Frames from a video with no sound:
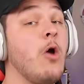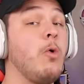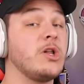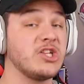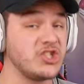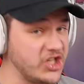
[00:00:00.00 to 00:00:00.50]

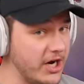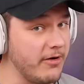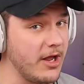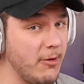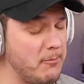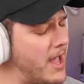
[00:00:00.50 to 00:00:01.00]
with the
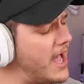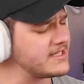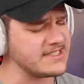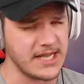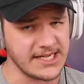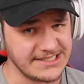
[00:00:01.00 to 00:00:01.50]
Cheerio box
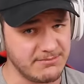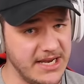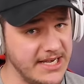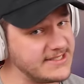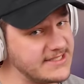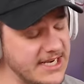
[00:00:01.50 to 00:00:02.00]
doesn't mean
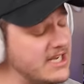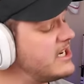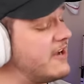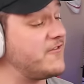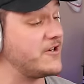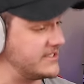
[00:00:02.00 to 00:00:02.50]
he's any
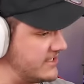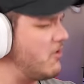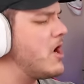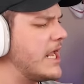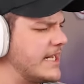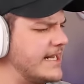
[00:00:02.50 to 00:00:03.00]
different. So
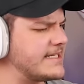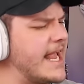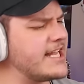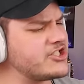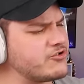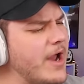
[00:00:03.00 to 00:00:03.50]
get
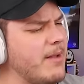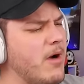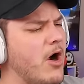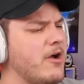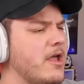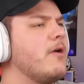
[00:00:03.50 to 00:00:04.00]
that straight,
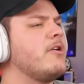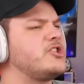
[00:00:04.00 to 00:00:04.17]
Mario. You